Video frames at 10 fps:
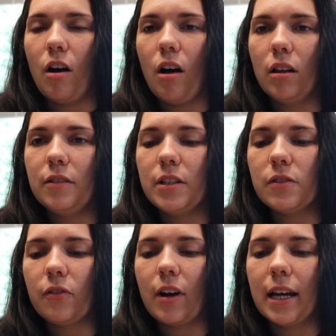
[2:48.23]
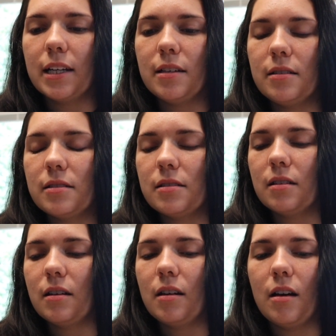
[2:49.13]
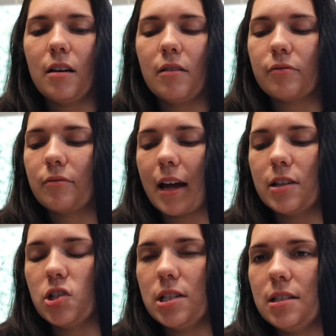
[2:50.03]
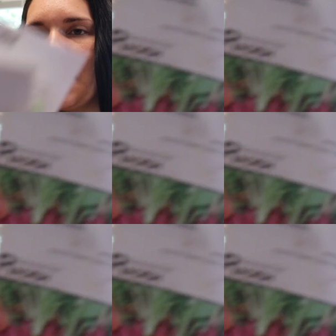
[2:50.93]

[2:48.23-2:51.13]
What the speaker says: All of these varieties of radishes,